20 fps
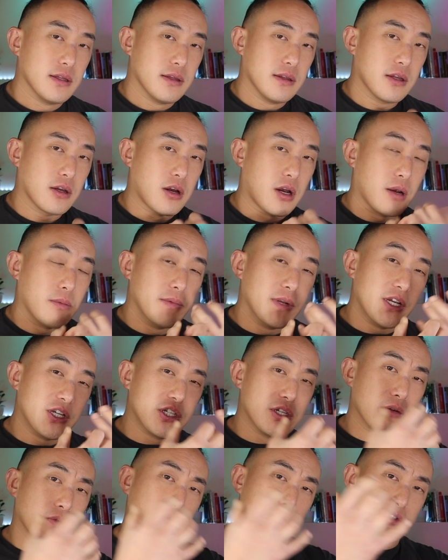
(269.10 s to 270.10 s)
the
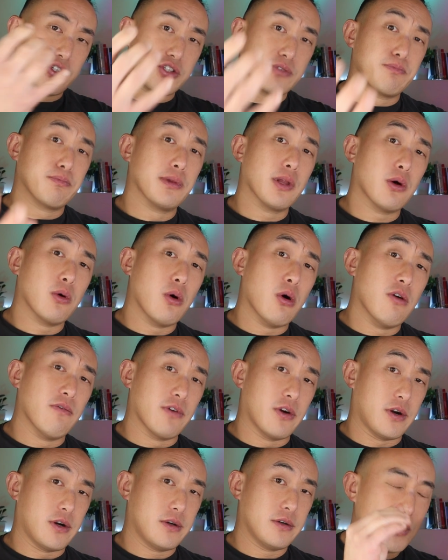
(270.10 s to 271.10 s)
carbonation would just blow
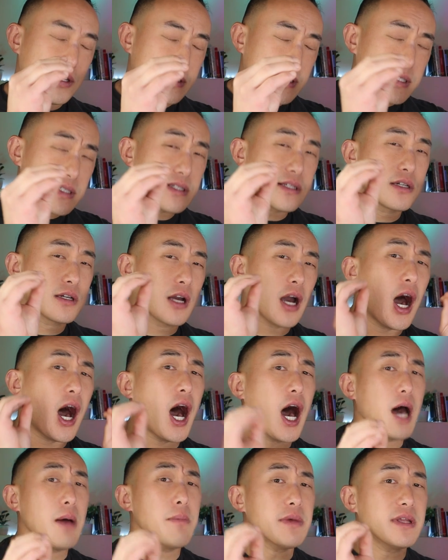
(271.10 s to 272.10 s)
over. This is
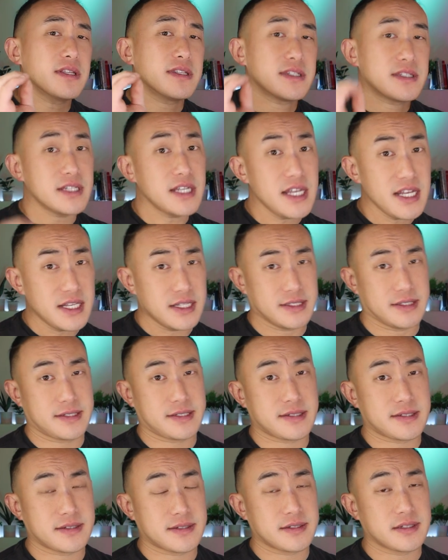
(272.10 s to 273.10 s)
common
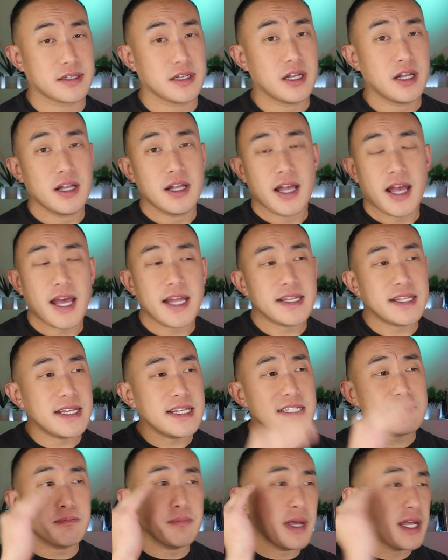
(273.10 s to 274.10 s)
sense. And
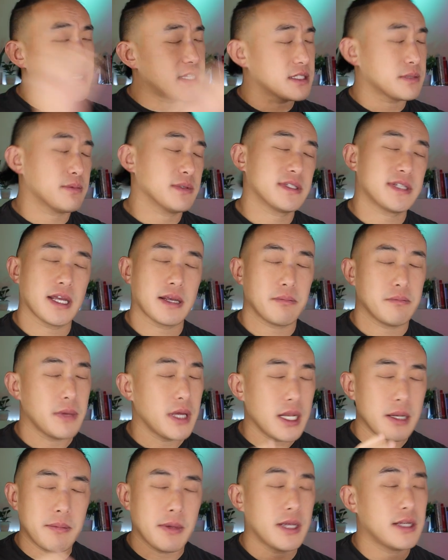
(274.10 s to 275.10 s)
he's made this mistake
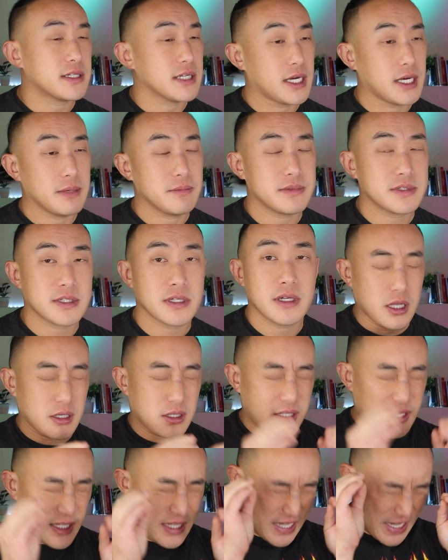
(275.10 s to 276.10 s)
many, many times, and
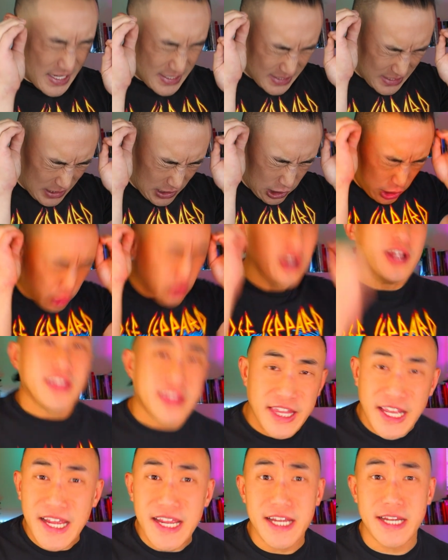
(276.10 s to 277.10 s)
he hasn't learned a
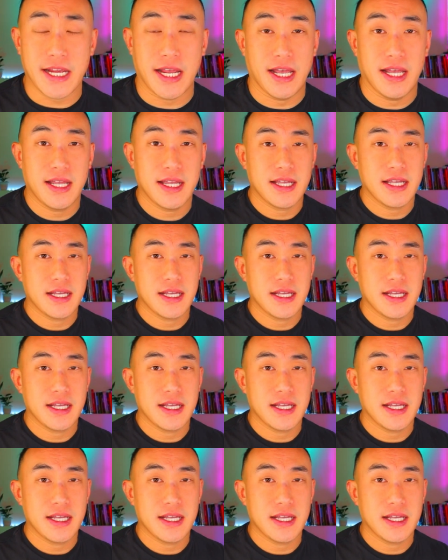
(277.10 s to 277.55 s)
thing!